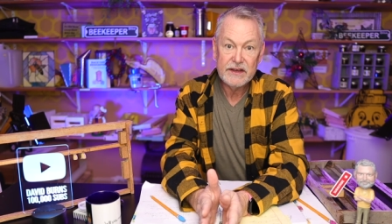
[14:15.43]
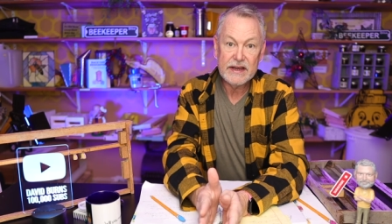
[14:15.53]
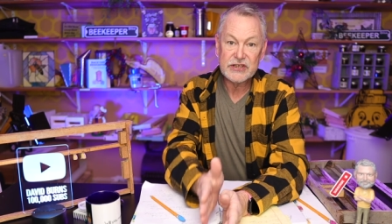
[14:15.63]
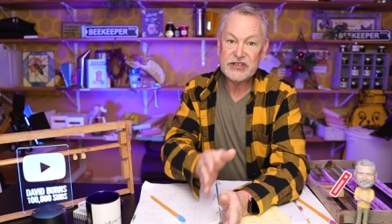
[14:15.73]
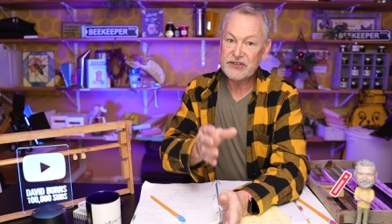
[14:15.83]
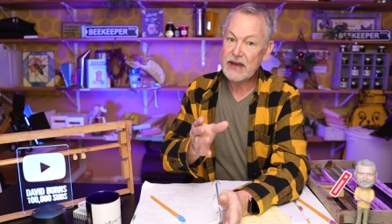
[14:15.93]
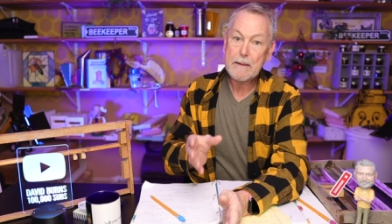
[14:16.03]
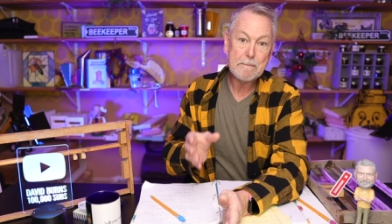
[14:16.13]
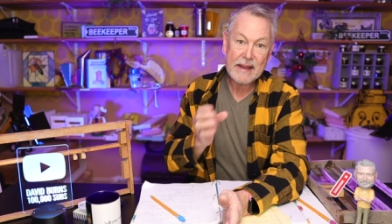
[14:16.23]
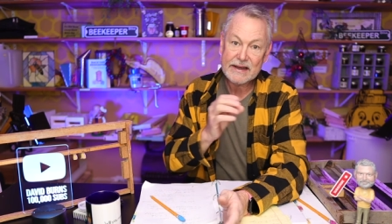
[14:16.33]
Now she's
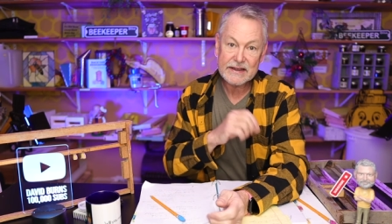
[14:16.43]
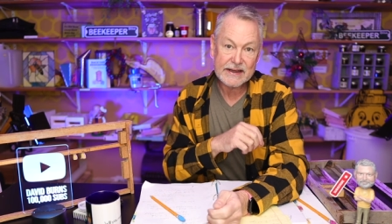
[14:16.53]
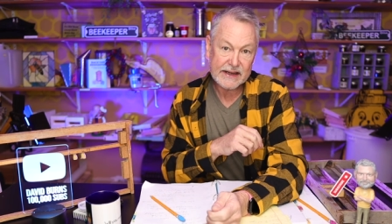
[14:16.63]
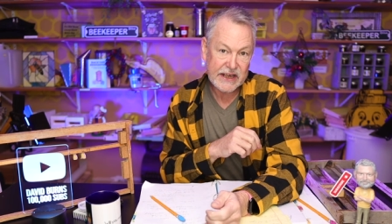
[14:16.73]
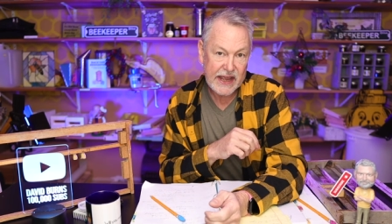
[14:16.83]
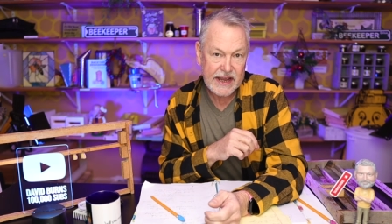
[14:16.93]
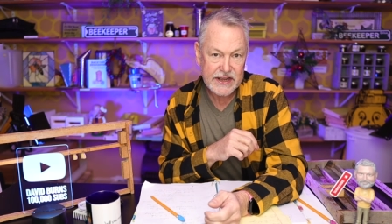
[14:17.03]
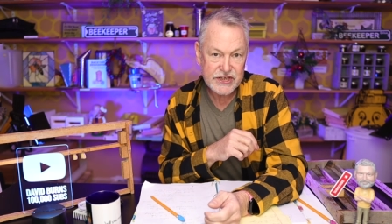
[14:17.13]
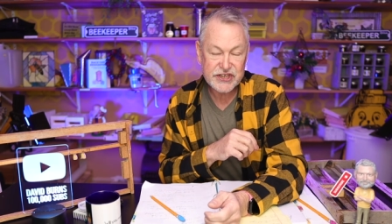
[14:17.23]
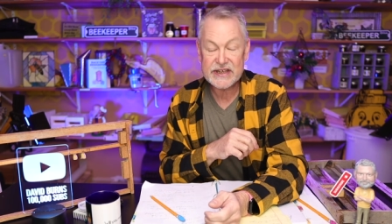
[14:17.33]
not banked in a
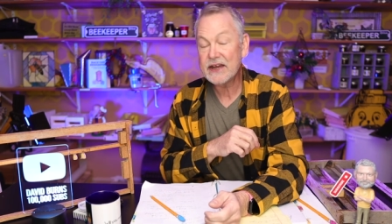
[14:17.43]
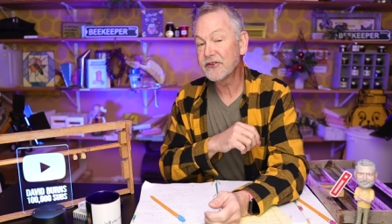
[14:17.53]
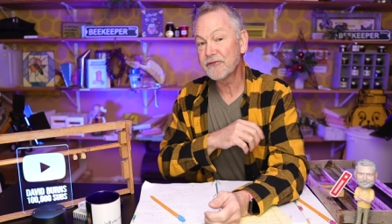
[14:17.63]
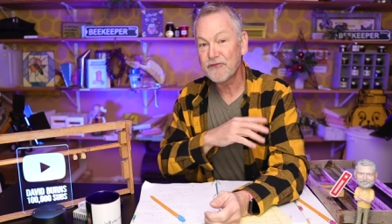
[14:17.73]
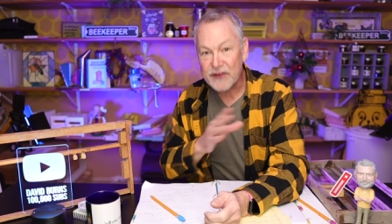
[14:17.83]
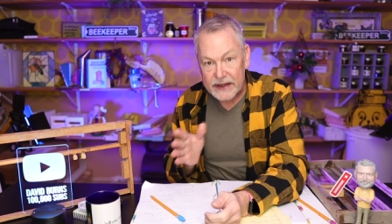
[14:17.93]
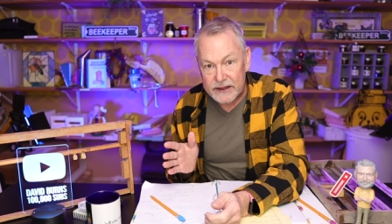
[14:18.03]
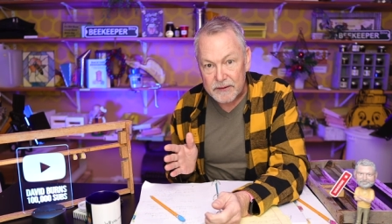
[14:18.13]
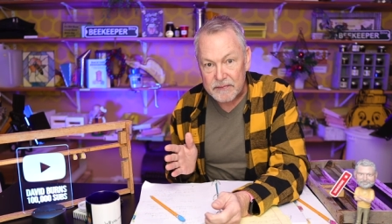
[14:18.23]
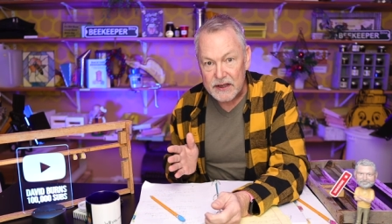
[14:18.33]
cage. She has a
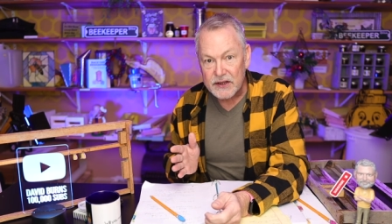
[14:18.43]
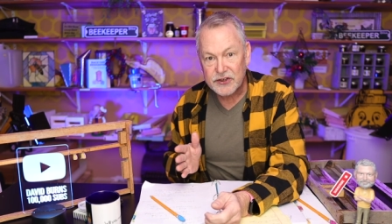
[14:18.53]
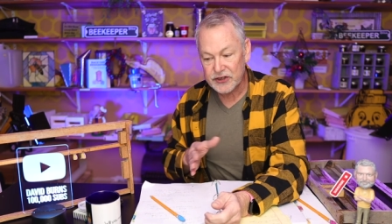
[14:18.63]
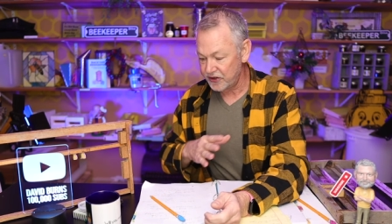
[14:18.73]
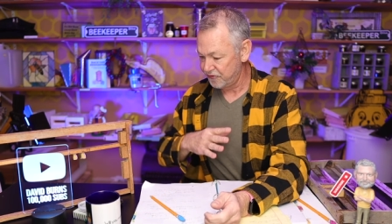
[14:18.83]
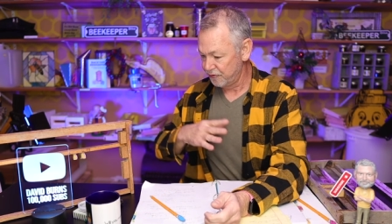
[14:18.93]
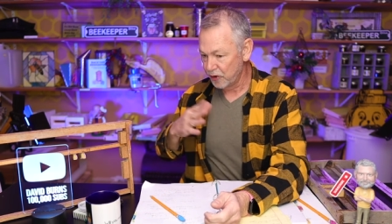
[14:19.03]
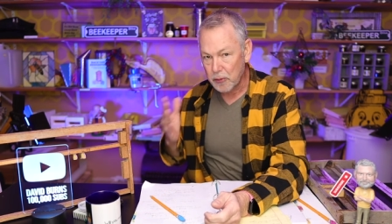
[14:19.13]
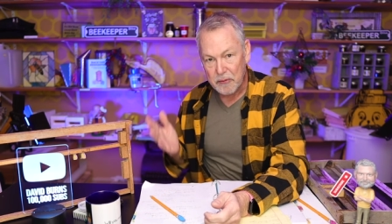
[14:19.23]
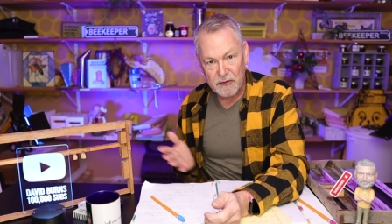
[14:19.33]
freedom to just
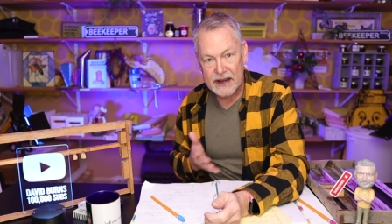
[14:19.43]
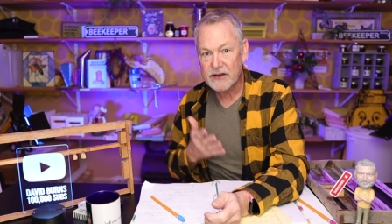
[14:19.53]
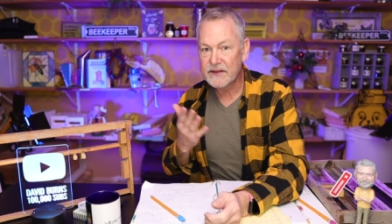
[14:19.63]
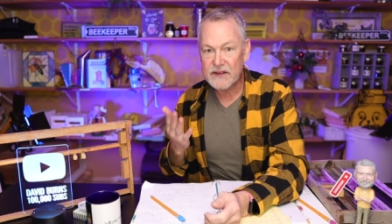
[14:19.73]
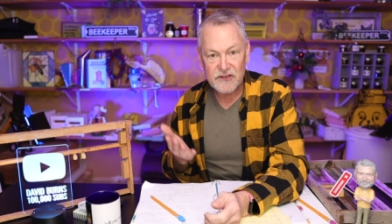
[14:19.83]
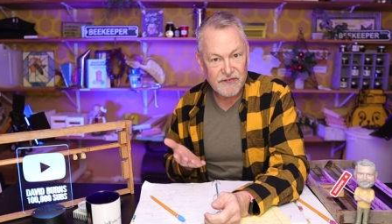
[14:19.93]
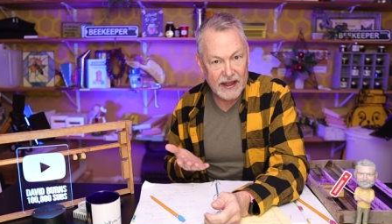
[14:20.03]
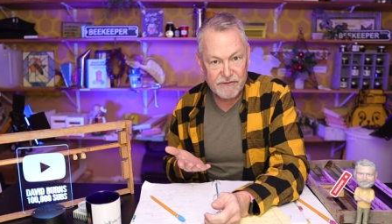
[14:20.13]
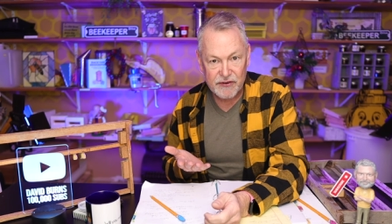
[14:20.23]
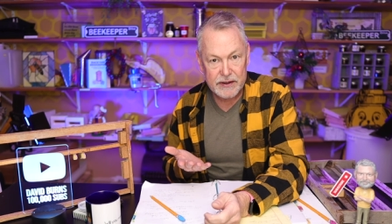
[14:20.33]
roam around in this
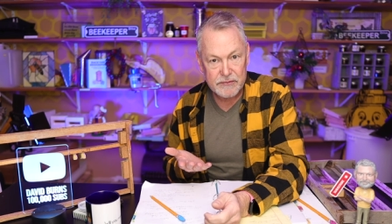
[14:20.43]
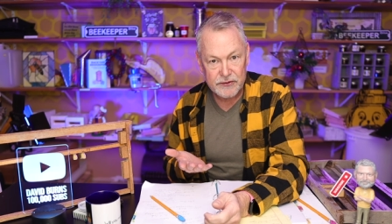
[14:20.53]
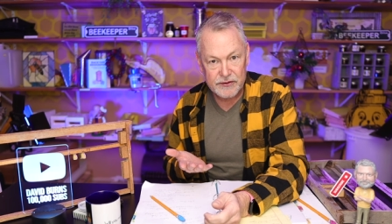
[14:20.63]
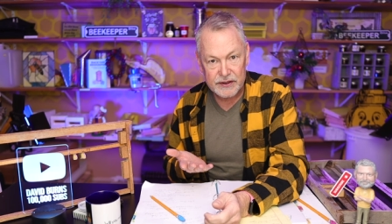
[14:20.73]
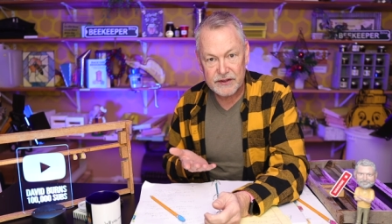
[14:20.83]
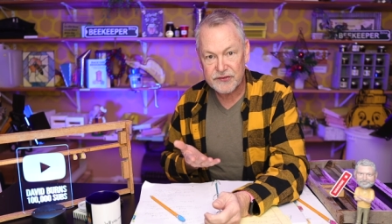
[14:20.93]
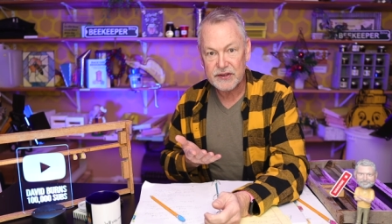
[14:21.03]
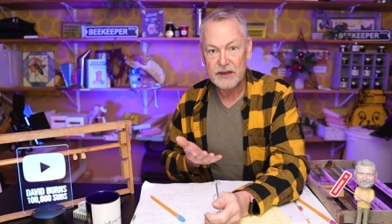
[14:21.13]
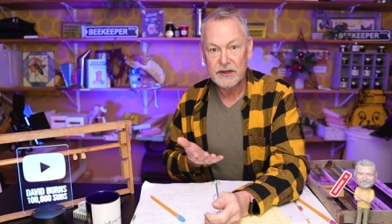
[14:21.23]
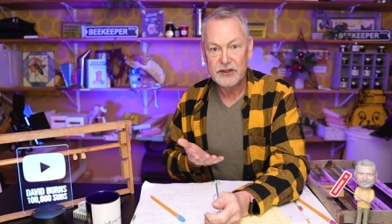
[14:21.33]
five frame nucleus,
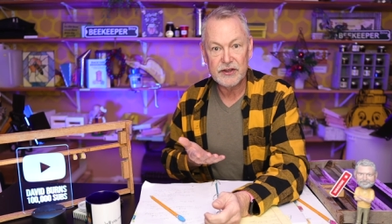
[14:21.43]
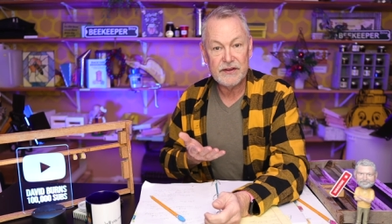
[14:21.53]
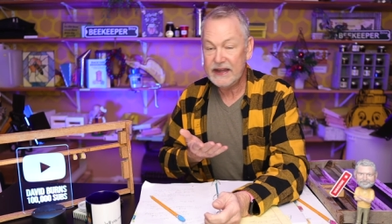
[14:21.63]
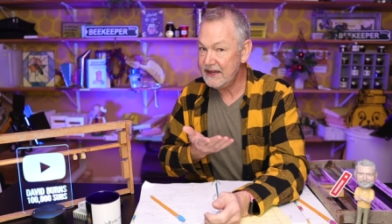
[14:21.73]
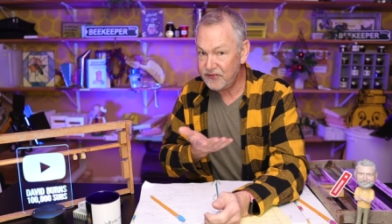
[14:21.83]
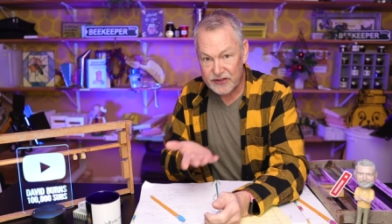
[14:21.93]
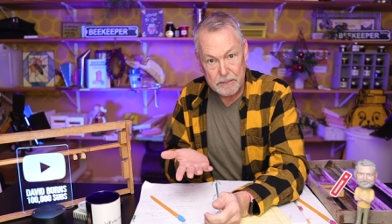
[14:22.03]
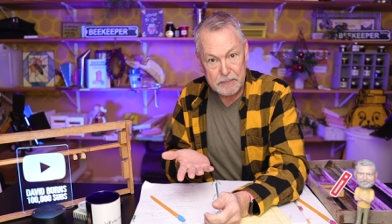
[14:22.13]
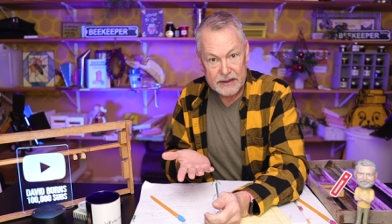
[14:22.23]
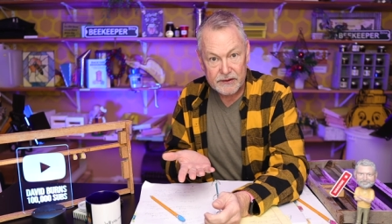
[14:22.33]
easy to
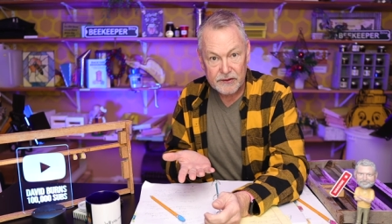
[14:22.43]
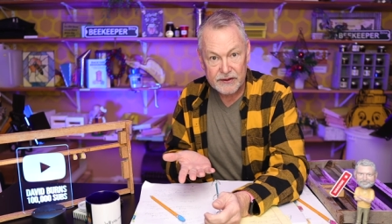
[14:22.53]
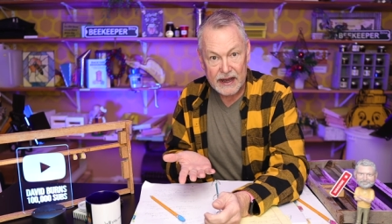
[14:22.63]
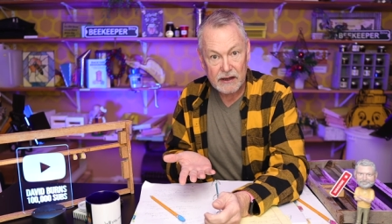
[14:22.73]
build.